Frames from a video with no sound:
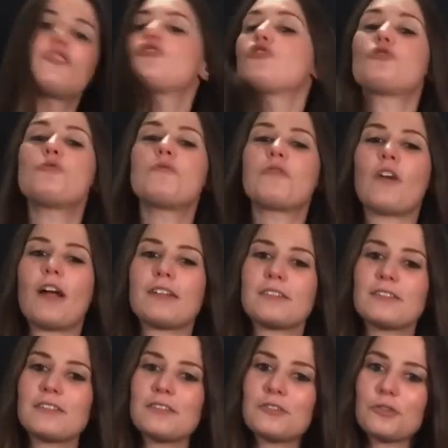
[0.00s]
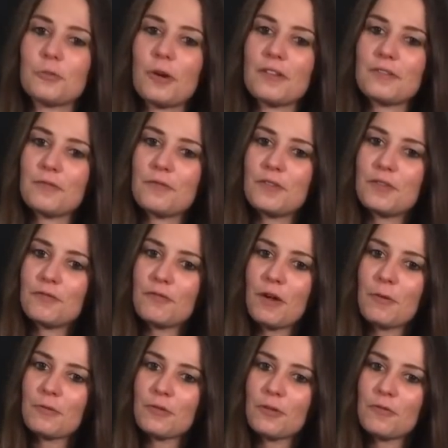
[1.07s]
two frets. So we're at the fifth
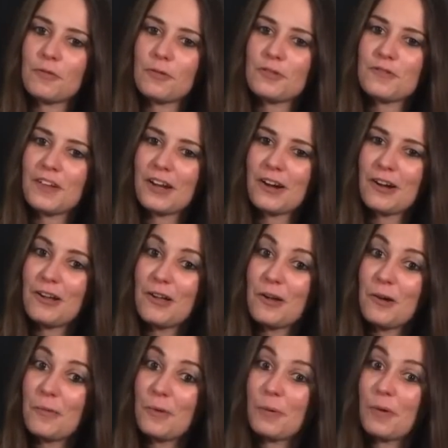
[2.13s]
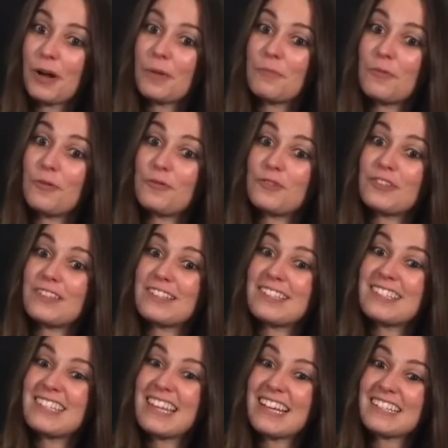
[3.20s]
fret with our first finger. We want to move to the
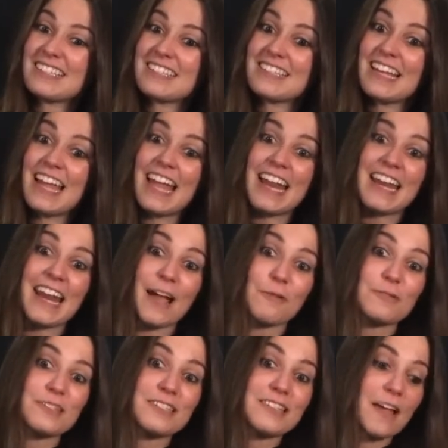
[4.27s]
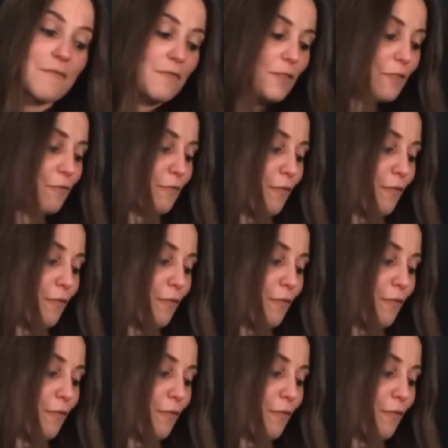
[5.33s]
sixth, now seventh